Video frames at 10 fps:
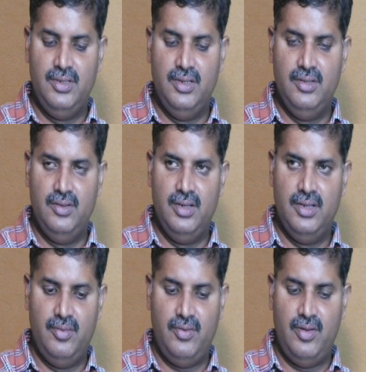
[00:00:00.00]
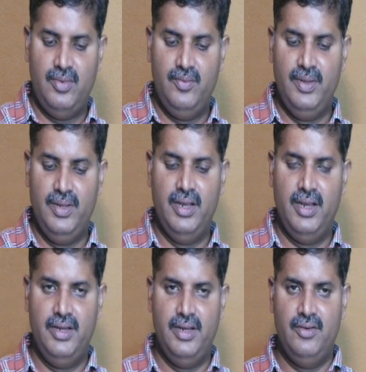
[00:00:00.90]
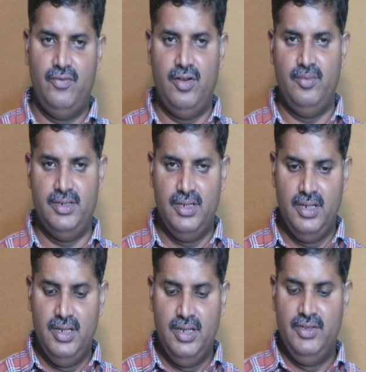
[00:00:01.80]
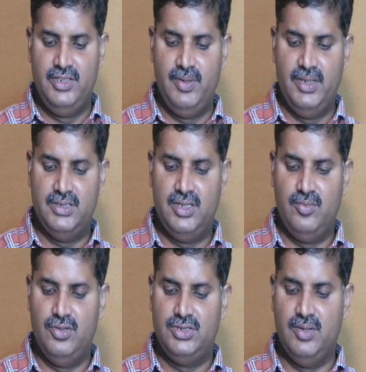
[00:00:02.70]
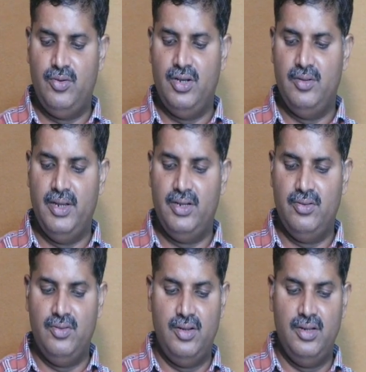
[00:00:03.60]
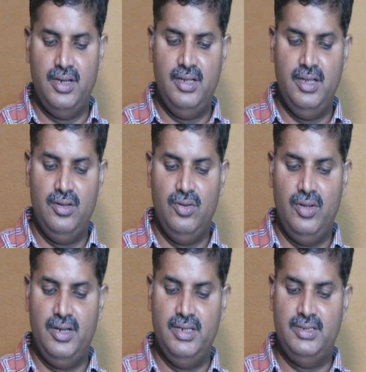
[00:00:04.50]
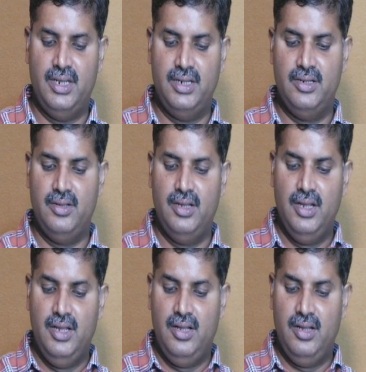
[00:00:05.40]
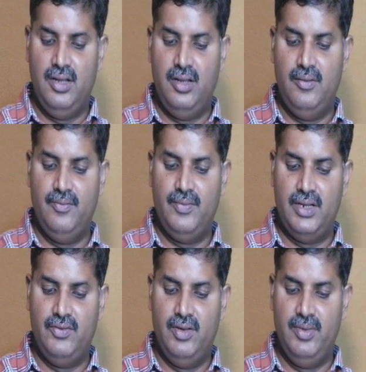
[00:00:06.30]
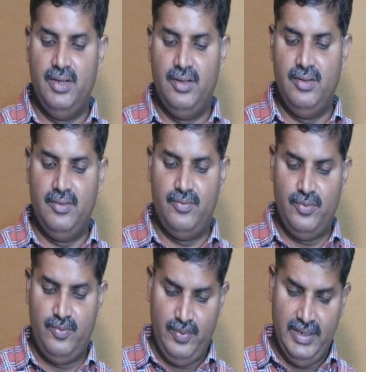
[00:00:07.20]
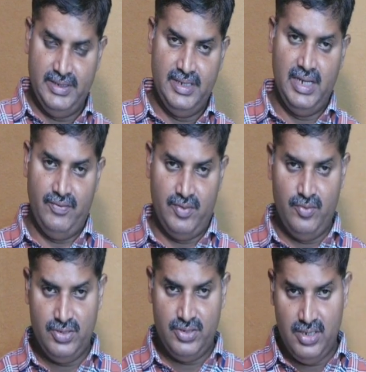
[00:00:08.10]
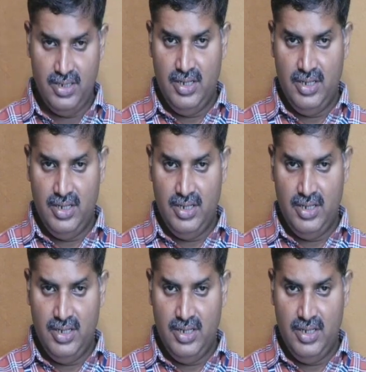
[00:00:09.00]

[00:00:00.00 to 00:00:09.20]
in the form of big endian format, which places the most important byte of the world at the low address, and that will be placed in the leftmost